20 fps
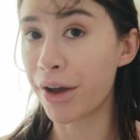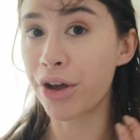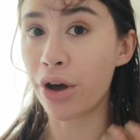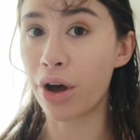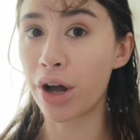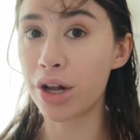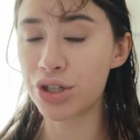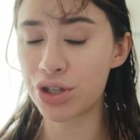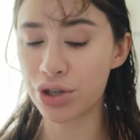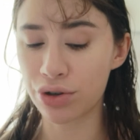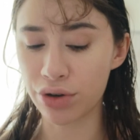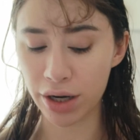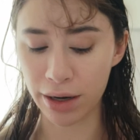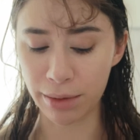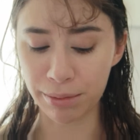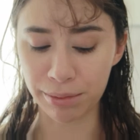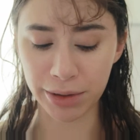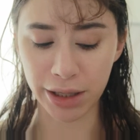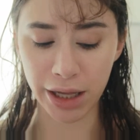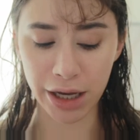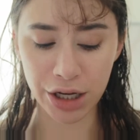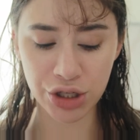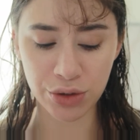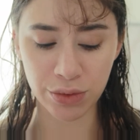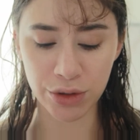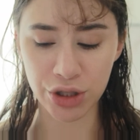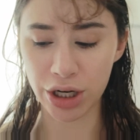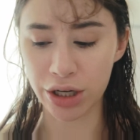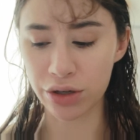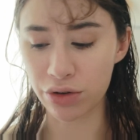contour and blush,
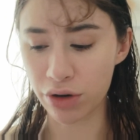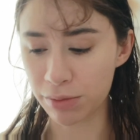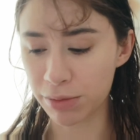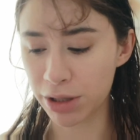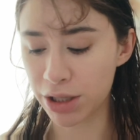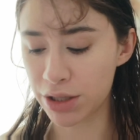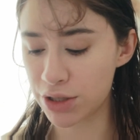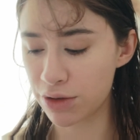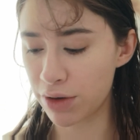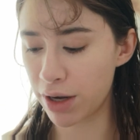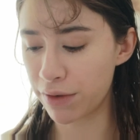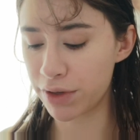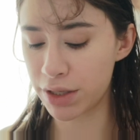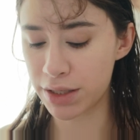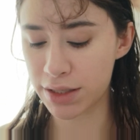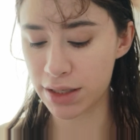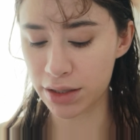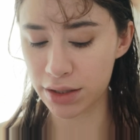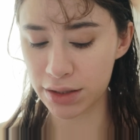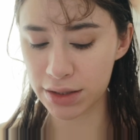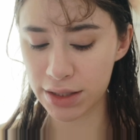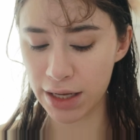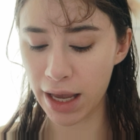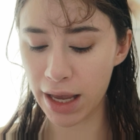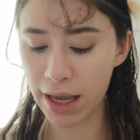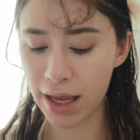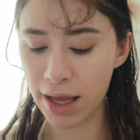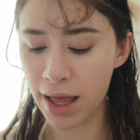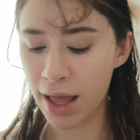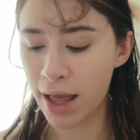which I normally do every single
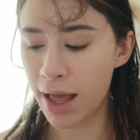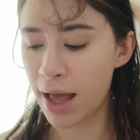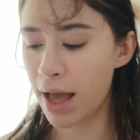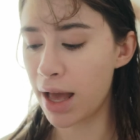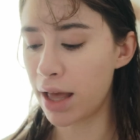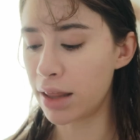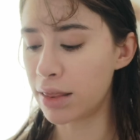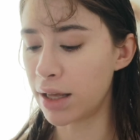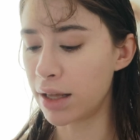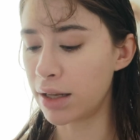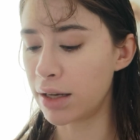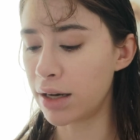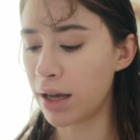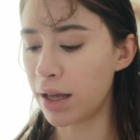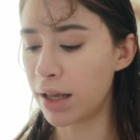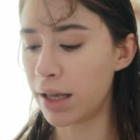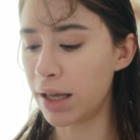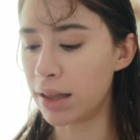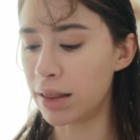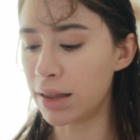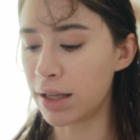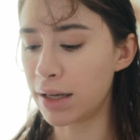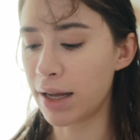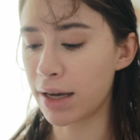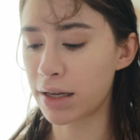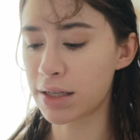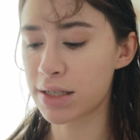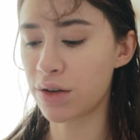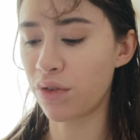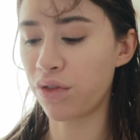day. And then in the
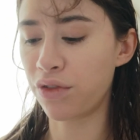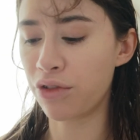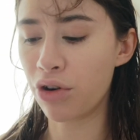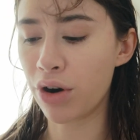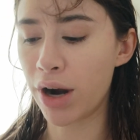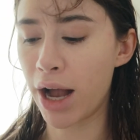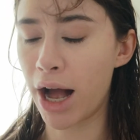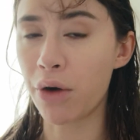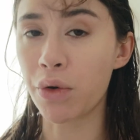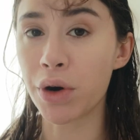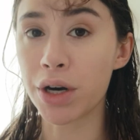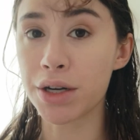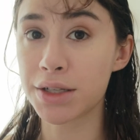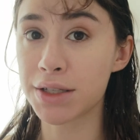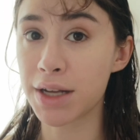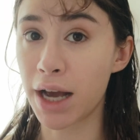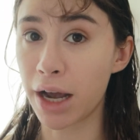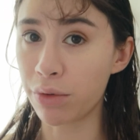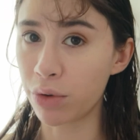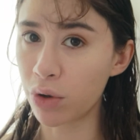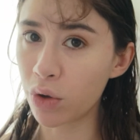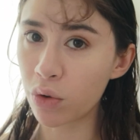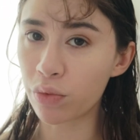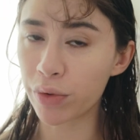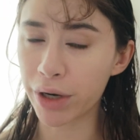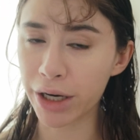next 4 hours, I will